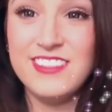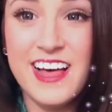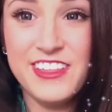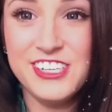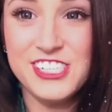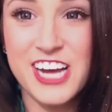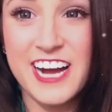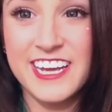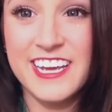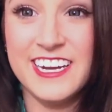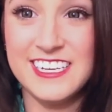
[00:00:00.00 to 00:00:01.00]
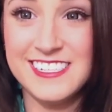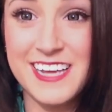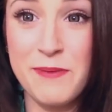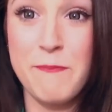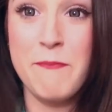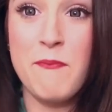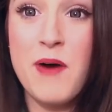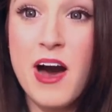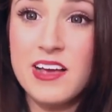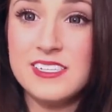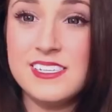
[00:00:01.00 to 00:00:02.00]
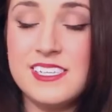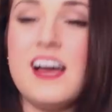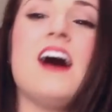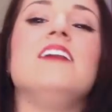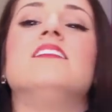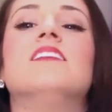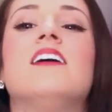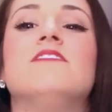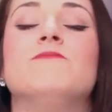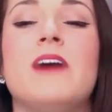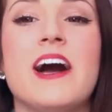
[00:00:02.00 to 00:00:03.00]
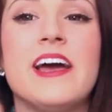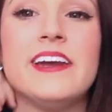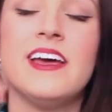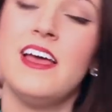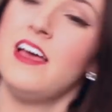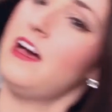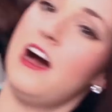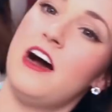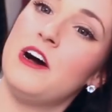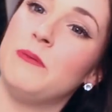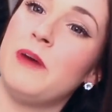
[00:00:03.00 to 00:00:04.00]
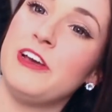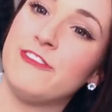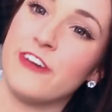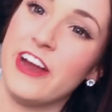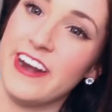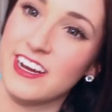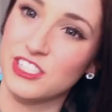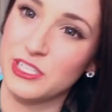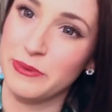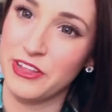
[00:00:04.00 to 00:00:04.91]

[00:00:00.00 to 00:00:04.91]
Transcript: leather jacket is a must. I love mine. My friend actually